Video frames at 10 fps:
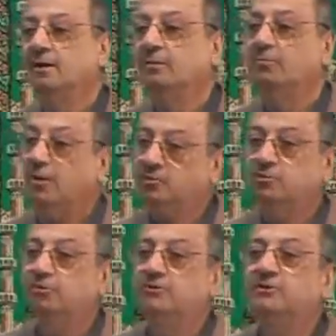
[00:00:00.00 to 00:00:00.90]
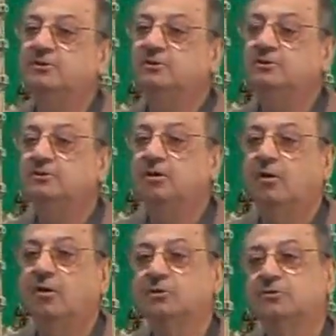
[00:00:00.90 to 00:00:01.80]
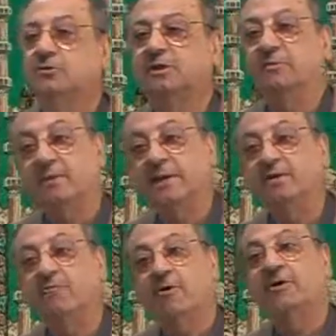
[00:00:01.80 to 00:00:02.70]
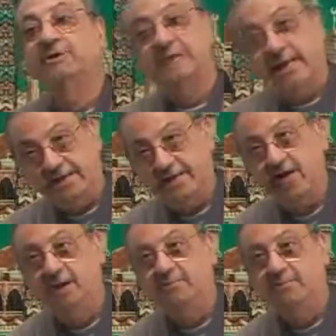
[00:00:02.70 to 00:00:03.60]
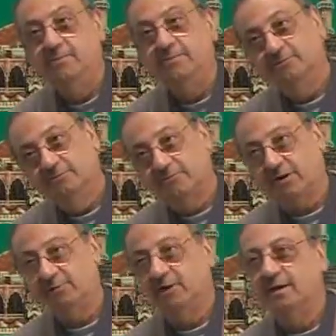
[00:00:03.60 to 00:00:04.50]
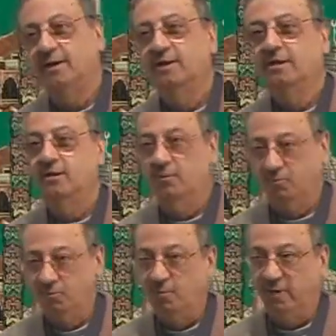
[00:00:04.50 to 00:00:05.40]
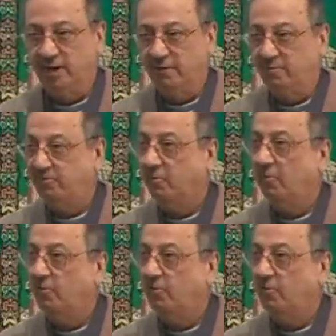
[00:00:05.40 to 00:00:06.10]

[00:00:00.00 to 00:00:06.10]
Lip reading: ma'tuf is also dependent for its i'rab from the word before